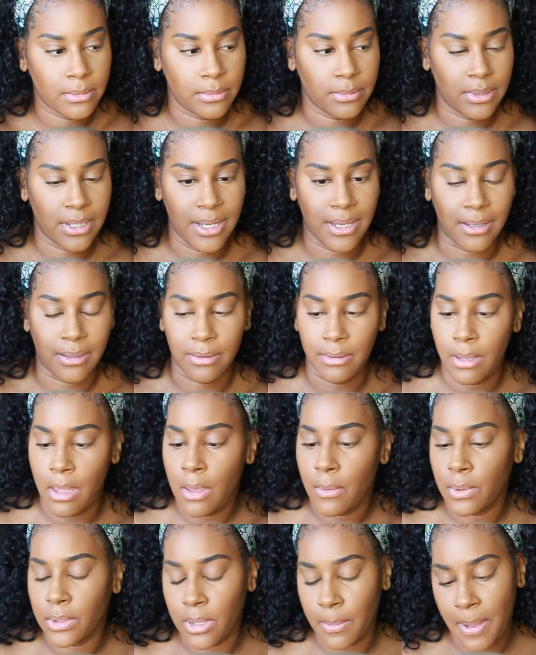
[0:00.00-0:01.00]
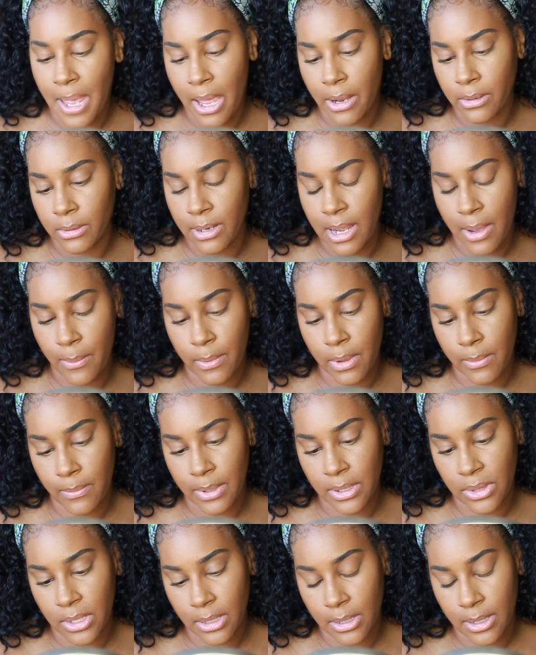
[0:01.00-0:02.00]
Dang. With the powder, I went
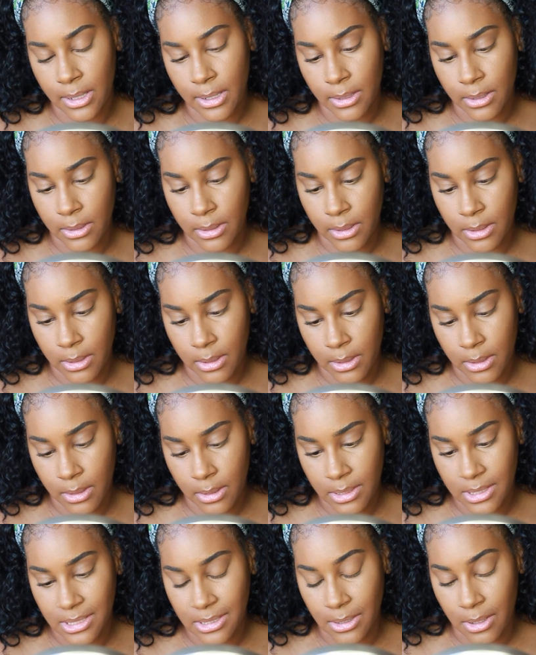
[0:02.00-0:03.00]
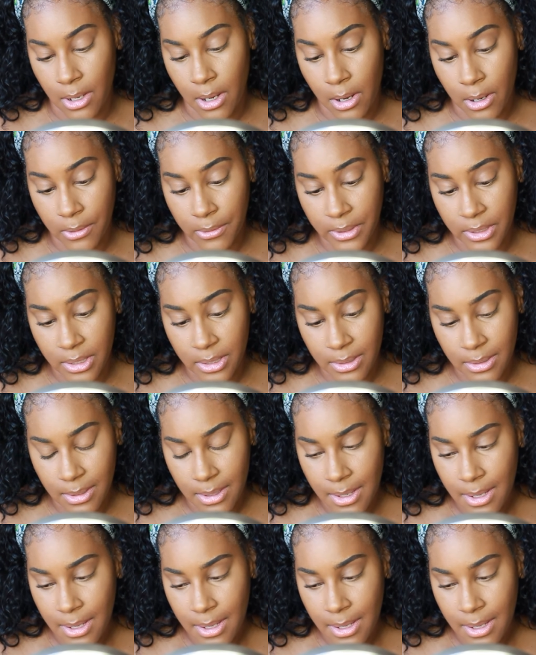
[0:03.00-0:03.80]
with the color Sahara